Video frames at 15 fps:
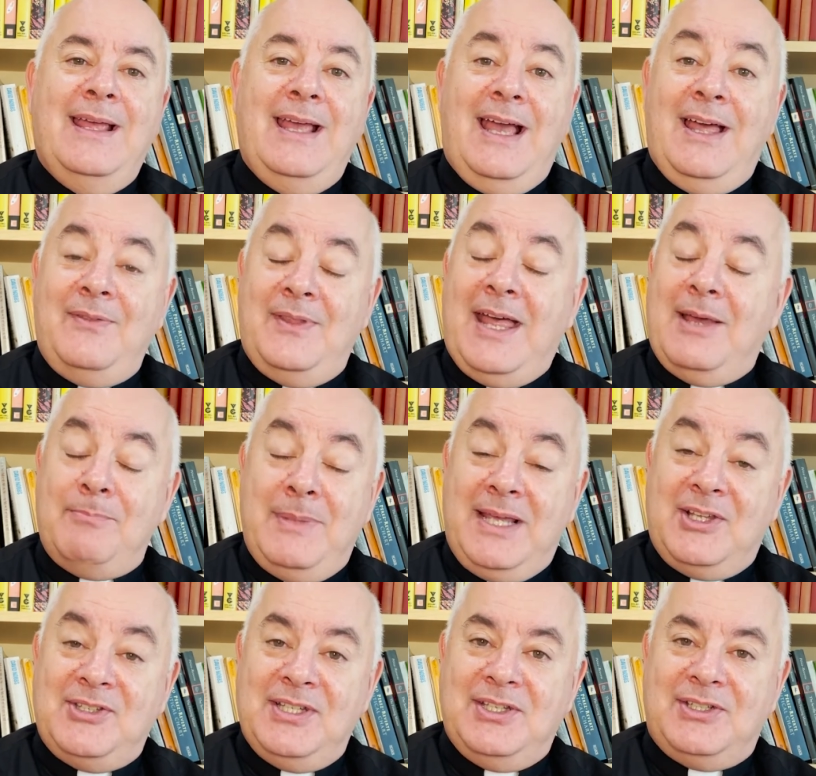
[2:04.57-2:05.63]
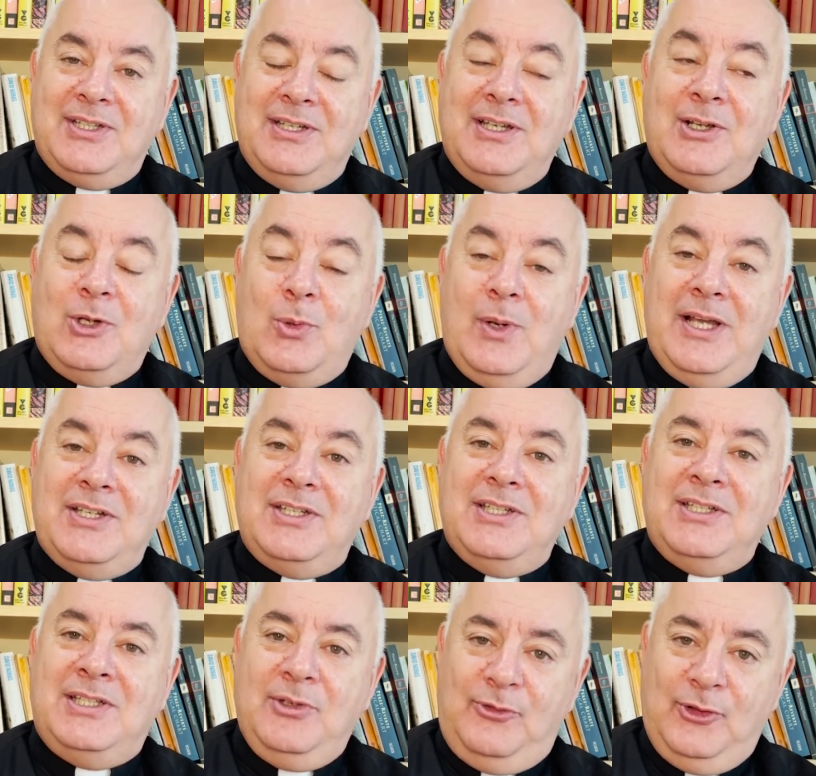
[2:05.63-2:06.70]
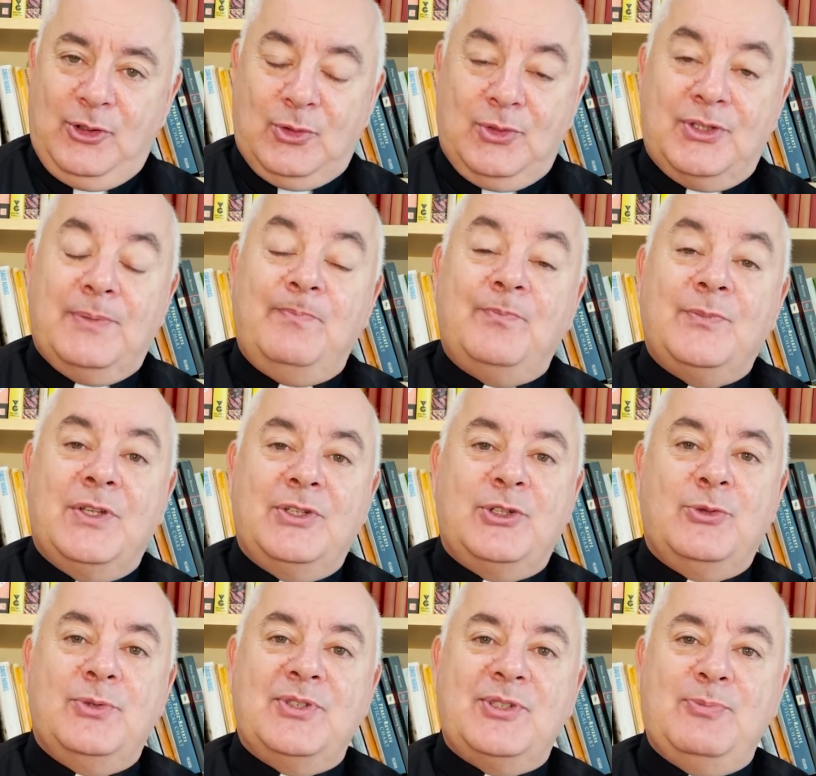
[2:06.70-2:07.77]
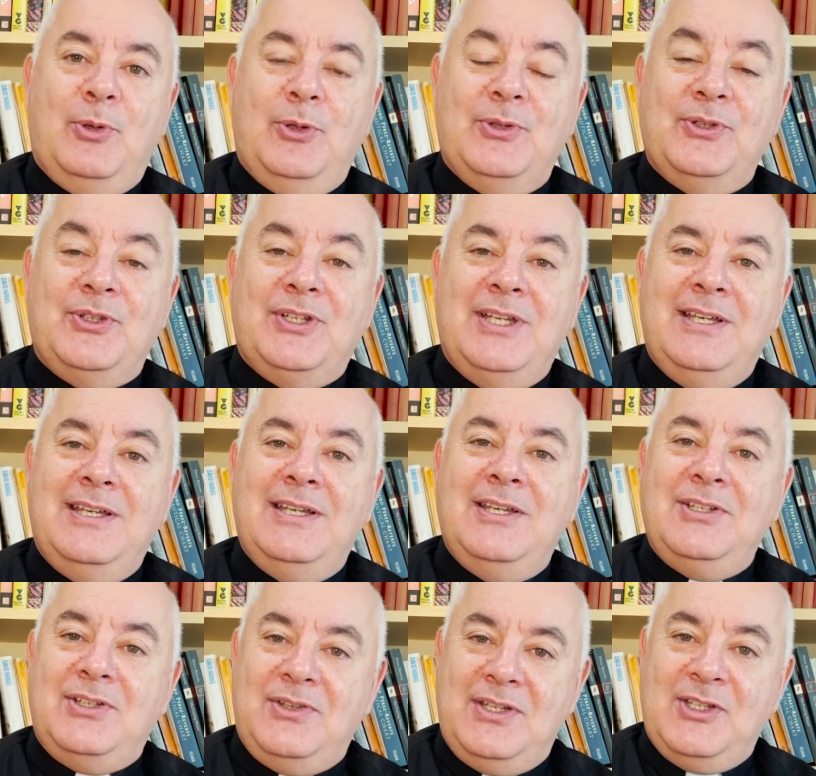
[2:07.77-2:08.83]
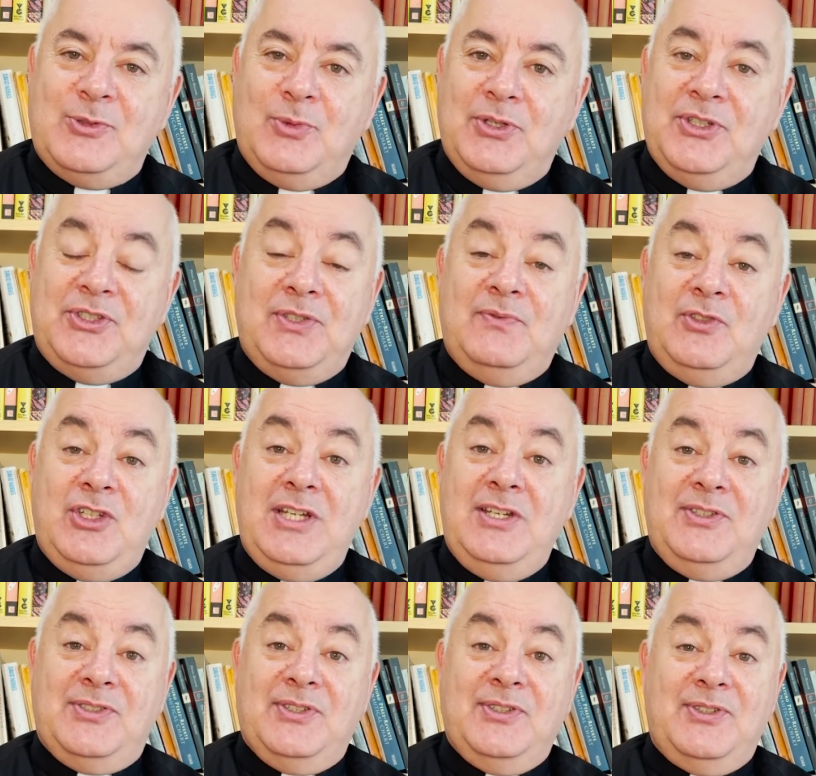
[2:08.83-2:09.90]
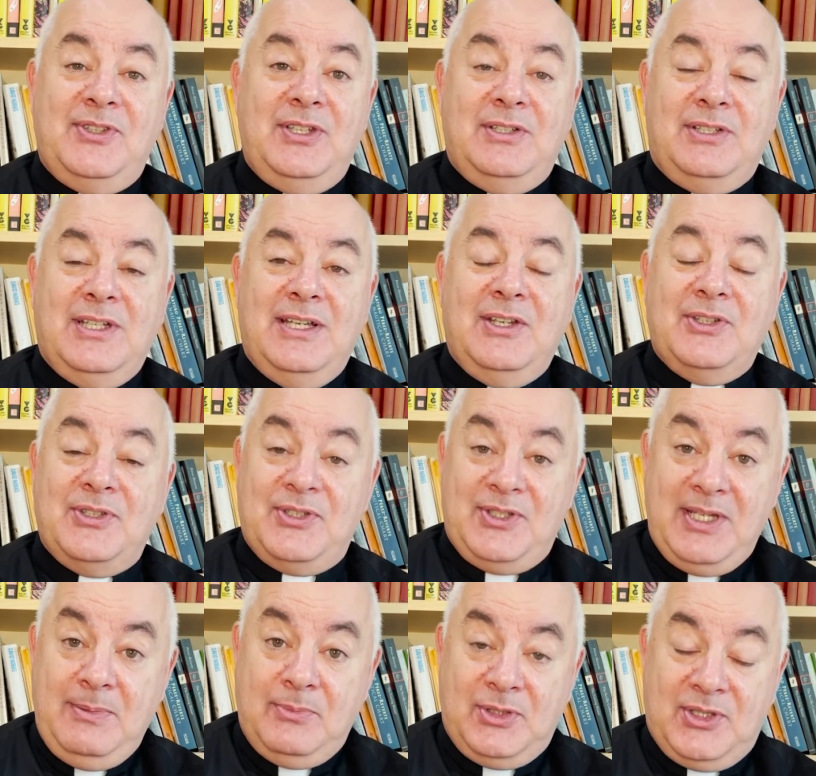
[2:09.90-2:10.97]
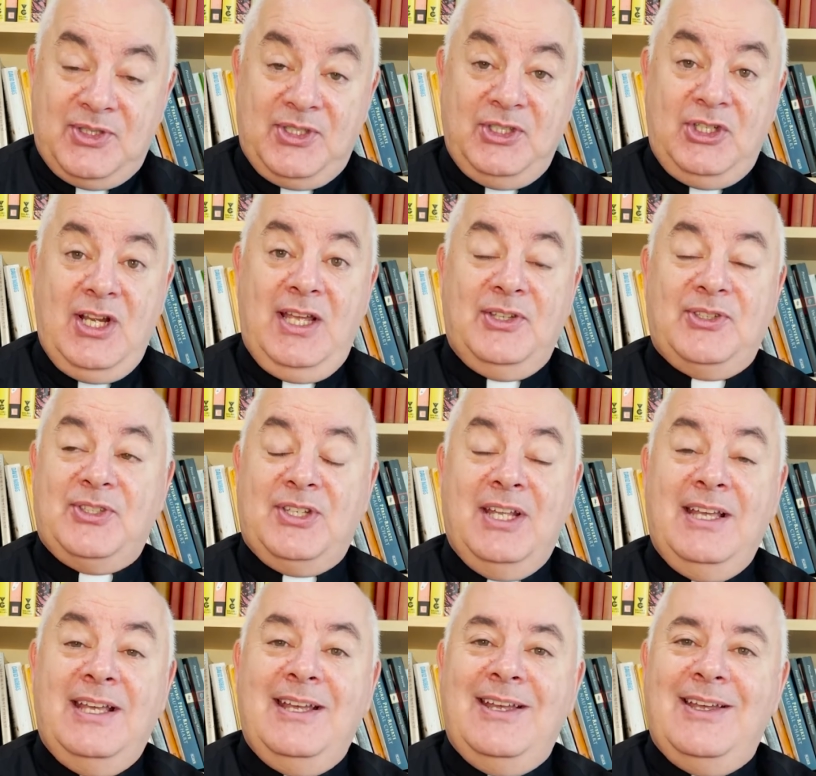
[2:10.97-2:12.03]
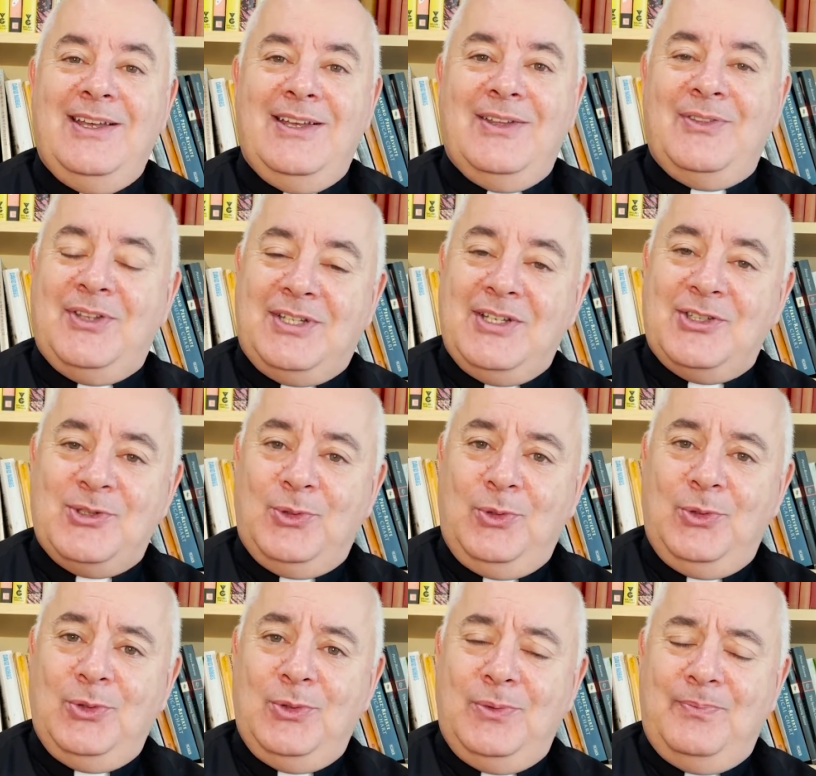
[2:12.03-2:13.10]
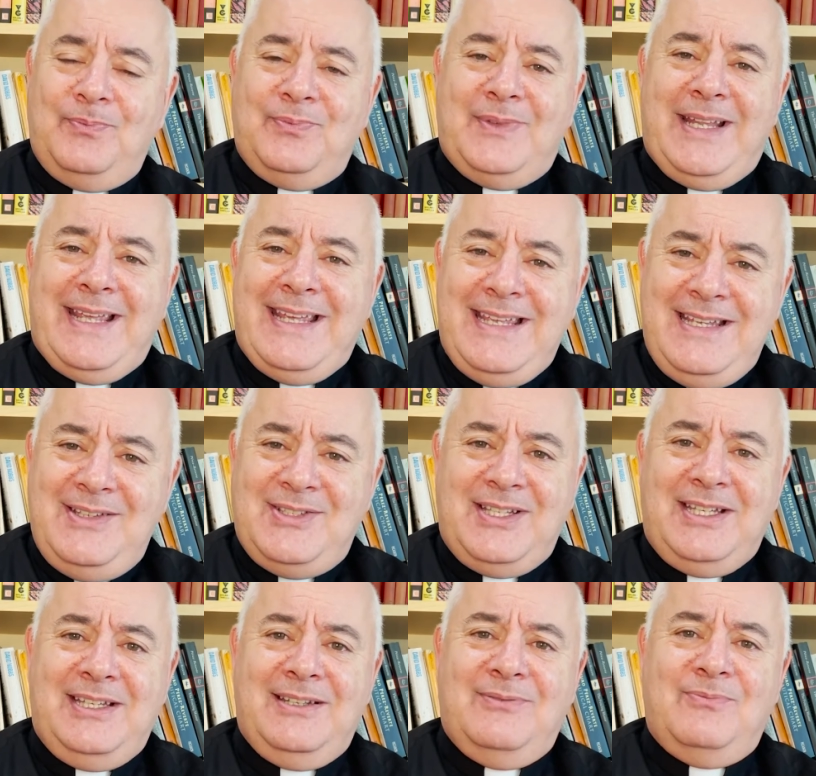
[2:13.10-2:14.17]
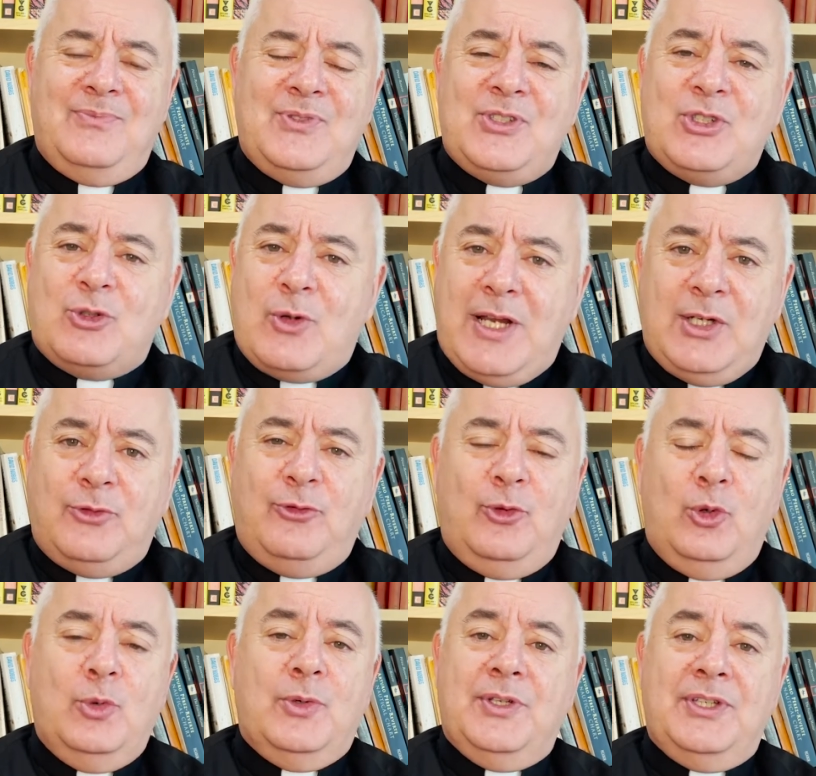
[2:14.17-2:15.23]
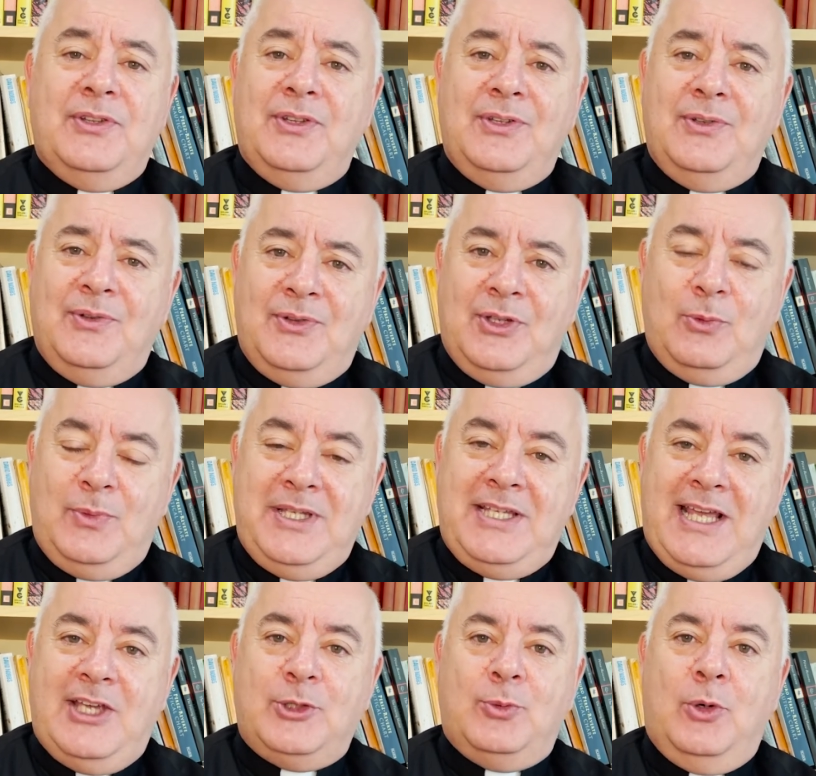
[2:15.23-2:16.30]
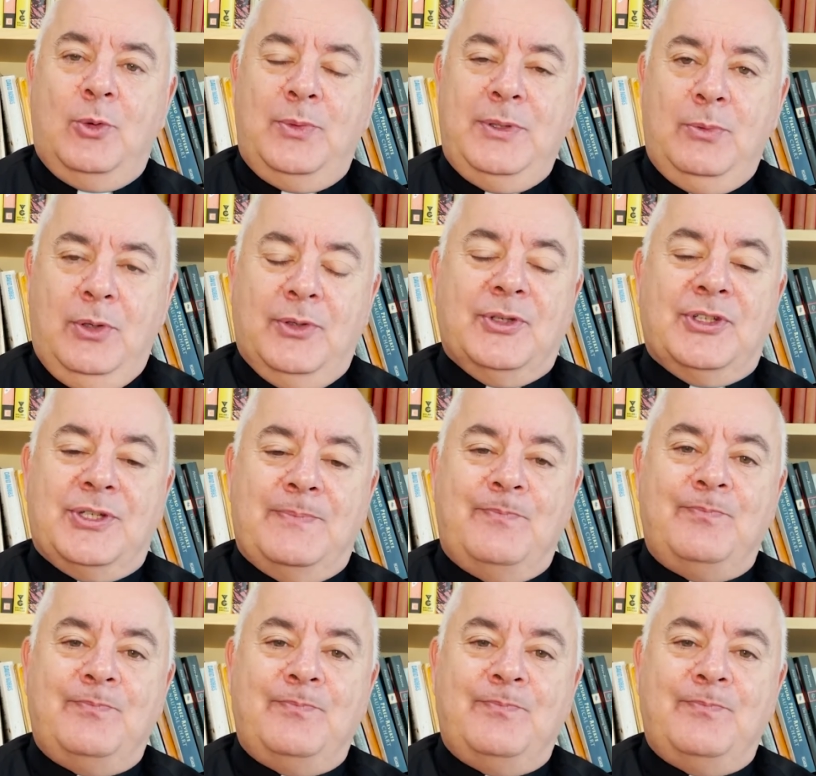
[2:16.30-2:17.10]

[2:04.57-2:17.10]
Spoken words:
And that makes it quite difficult to respond to these words of Jesus that seem to suggest that it's all easy, straightforward, and that we get what we want.